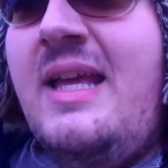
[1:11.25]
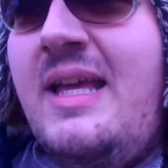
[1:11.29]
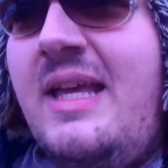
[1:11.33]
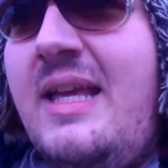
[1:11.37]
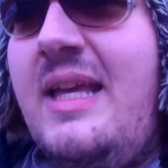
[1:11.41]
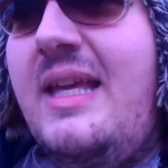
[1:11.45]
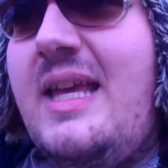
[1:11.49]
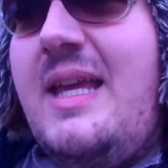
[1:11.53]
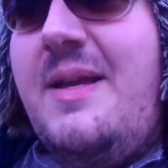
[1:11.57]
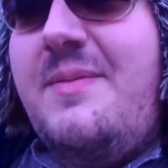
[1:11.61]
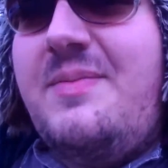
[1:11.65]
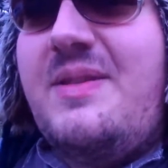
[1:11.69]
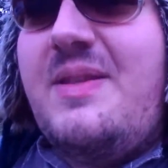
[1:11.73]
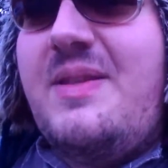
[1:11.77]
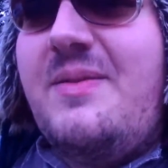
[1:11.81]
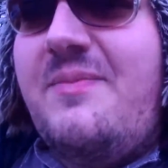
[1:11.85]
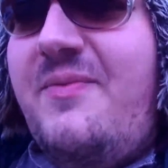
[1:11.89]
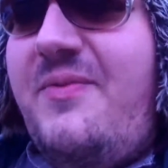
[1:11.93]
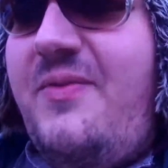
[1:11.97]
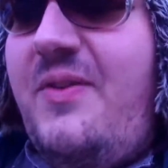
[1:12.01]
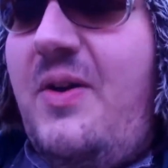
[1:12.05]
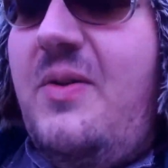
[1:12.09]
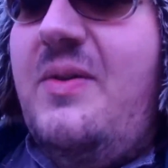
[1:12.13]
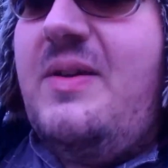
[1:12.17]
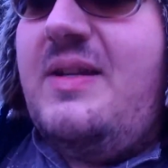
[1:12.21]
keeps them
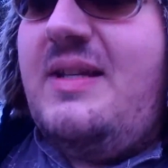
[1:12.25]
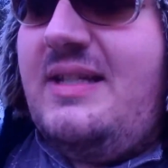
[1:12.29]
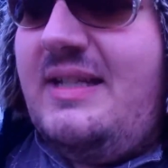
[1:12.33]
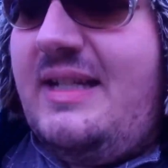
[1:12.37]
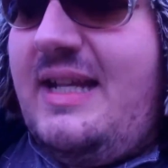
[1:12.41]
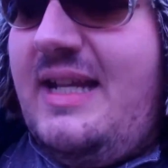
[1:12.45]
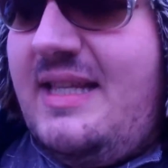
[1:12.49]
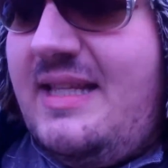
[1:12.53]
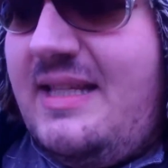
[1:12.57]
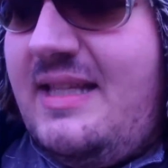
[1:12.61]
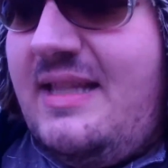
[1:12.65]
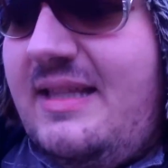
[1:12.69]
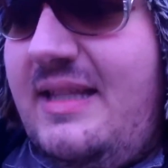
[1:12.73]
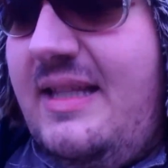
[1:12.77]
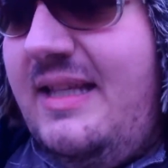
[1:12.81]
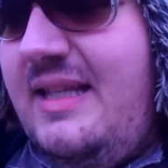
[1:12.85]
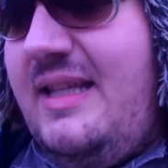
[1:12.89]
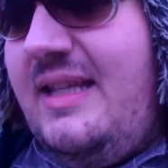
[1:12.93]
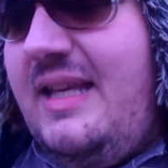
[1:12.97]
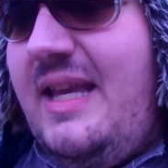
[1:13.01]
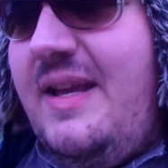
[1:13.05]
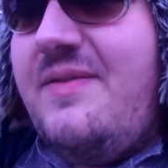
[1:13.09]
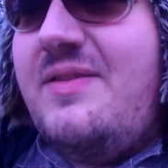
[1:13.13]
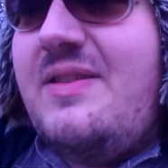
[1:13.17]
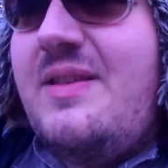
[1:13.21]
focused,
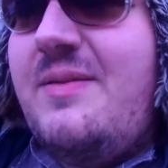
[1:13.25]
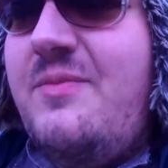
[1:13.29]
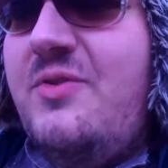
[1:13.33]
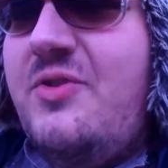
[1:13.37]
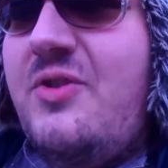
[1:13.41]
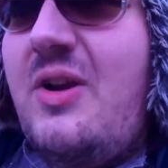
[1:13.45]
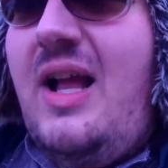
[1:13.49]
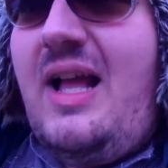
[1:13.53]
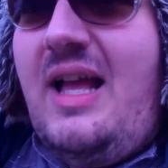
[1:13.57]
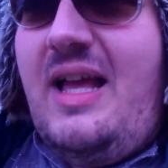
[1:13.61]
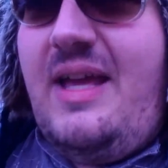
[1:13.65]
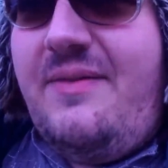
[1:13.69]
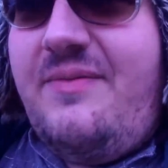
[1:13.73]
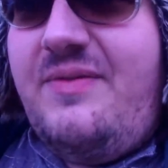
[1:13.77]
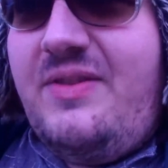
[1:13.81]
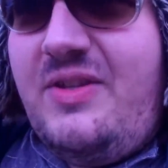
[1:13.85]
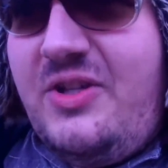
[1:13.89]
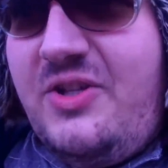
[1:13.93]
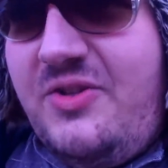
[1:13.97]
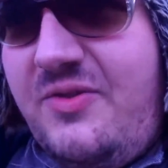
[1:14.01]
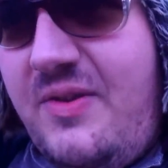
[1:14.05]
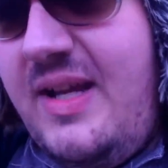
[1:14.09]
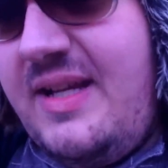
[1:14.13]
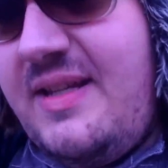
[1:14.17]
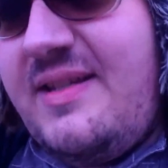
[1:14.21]
gives them drive. The
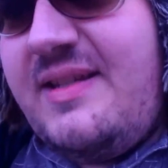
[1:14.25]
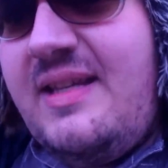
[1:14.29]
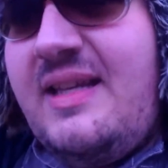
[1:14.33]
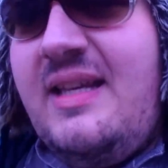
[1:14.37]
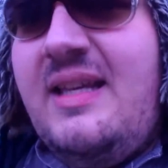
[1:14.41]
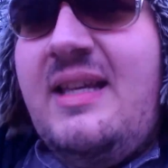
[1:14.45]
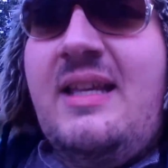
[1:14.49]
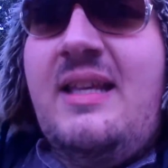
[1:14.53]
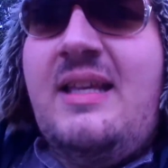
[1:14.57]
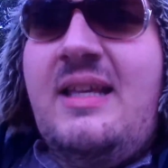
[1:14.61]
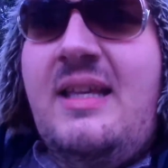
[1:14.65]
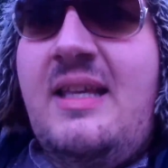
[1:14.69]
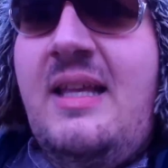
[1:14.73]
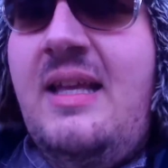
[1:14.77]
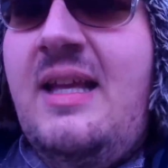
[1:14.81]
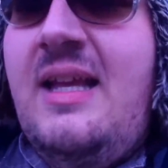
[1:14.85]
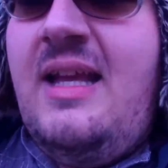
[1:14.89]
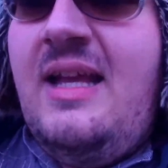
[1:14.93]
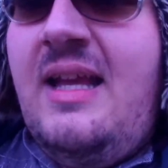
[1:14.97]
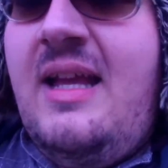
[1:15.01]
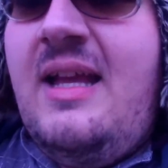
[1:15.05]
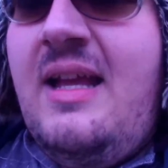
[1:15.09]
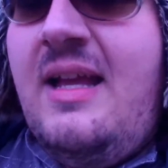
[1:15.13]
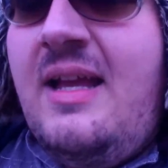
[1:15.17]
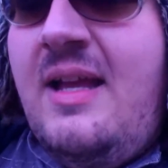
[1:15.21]
stress
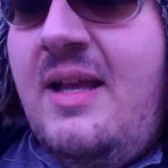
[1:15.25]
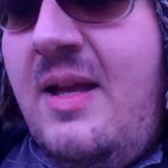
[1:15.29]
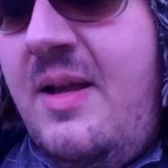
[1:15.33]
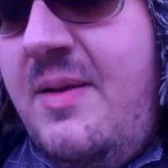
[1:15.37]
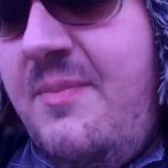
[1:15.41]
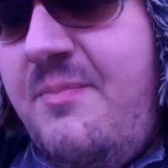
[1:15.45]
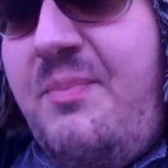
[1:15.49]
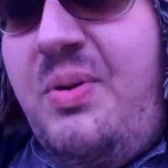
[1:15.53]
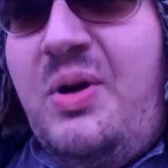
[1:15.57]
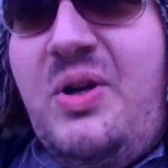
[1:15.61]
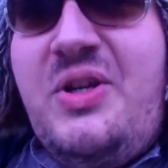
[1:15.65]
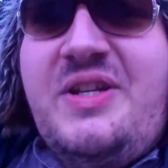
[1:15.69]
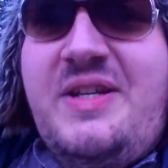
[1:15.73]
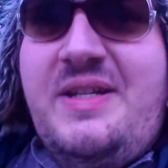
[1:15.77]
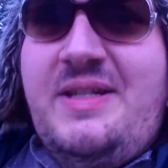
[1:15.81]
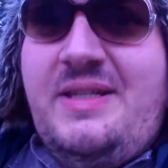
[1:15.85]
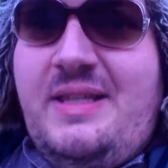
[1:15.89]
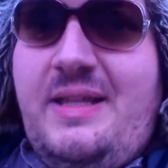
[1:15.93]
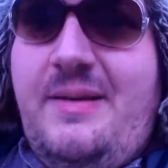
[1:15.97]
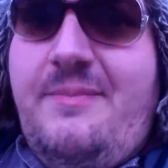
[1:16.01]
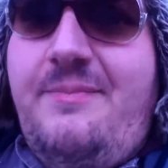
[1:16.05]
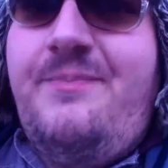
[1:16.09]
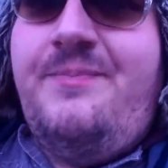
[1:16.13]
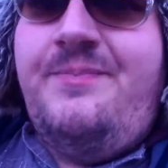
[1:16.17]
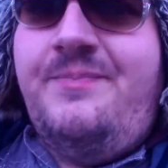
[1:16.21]
pushes
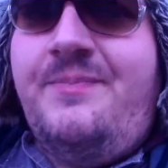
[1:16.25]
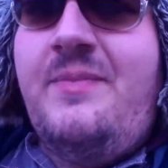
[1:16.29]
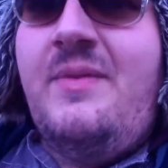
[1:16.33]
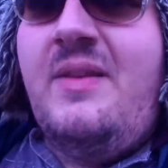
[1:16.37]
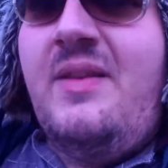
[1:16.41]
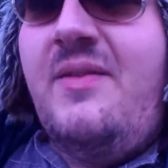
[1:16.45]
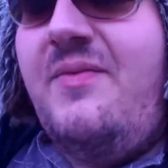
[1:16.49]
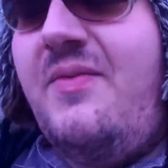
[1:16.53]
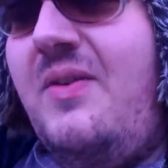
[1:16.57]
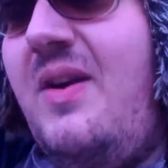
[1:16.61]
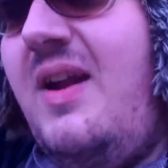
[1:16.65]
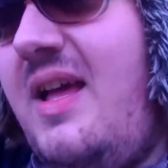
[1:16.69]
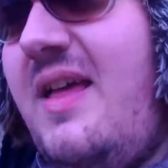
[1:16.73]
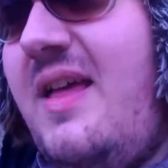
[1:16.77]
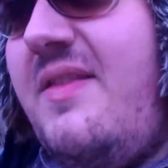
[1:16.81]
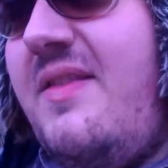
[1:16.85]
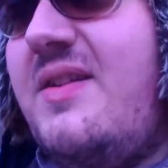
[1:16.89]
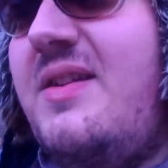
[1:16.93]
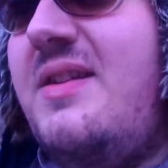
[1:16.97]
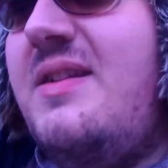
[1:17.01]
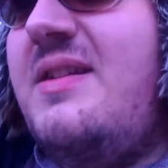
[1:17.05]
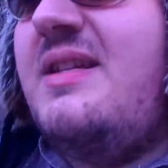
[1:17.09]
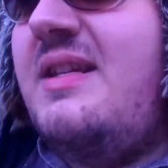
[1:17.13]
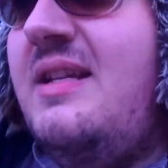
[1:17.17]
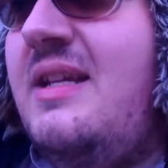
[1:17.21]
them. For others,
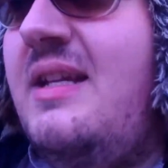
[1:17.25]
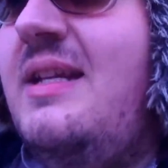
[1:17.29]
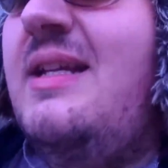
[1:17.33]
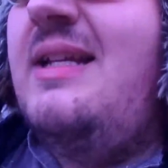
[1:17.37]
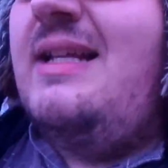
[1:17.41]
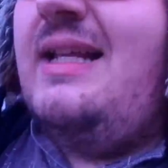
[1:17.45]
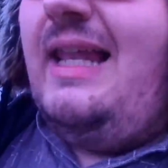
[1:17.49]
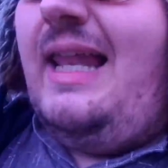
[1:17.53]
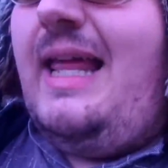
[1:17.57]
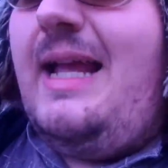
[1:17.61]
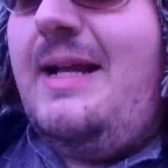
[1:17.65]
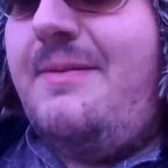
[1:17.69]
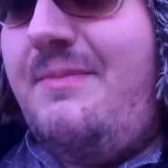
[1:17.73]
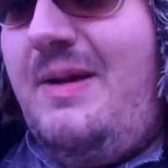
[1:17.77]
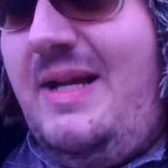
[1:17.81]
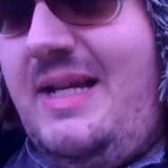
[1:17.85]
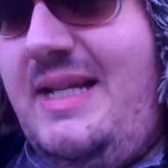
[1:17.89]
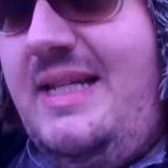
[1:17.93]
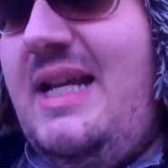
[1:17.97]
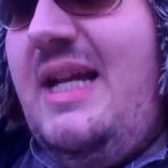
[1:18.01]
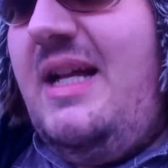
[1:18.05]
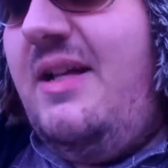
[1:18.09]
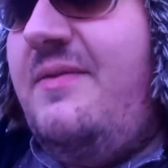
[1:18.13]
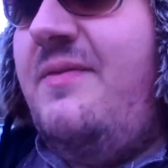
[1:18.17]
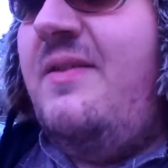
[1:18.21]
like myself,